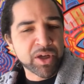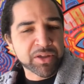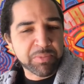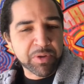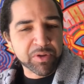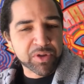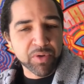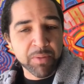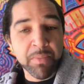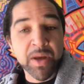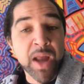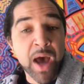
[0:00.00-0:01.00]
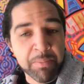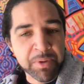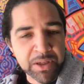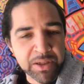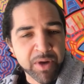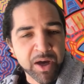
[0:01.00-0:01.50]
juxtaposed to a
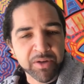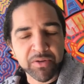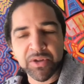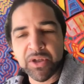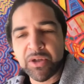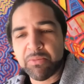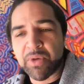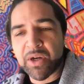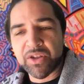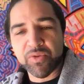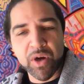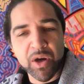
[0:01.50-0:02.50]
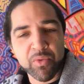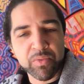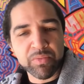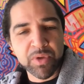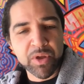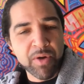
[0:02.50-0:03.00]
monopoly model, but it's
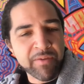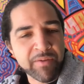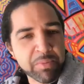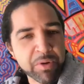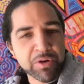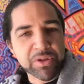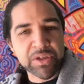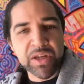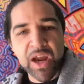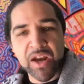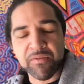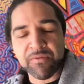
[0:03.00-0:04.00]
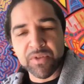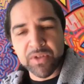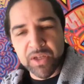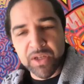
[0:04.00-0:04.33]
where, you know, every person kind of